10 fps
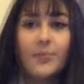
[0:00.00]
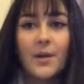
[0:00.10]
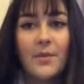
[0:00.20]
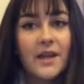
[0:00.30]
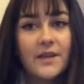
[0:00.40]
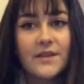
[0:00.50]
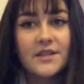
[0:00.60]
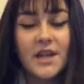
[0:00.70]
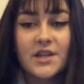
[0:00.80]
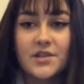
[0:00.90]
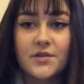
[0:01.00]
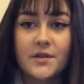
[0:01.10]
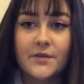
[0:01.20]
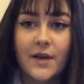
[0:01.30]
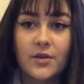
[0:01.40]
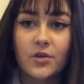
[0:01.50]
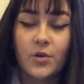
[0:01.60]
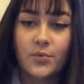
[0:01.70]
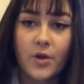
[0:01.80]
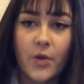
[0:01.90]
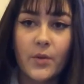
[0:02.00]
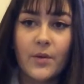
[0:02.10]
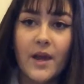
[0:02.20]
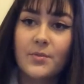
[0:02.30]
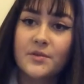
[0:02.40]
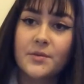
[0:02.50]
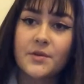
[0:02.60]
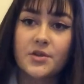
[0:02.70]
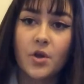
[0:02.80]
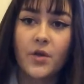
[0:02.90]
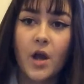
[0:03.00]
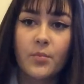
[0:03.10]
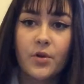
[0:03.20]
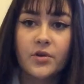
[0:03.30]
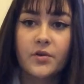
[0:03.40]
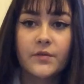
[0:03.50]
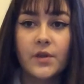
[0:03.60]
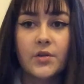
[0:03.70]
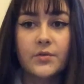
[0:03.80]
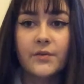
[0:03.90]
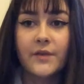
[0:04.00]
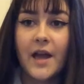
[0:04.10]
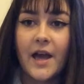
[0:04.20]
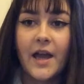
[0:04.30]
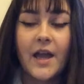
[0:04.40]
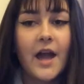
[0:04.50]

By making these changes using Final Cut Pro, we were able to ensure that our product flowed with flair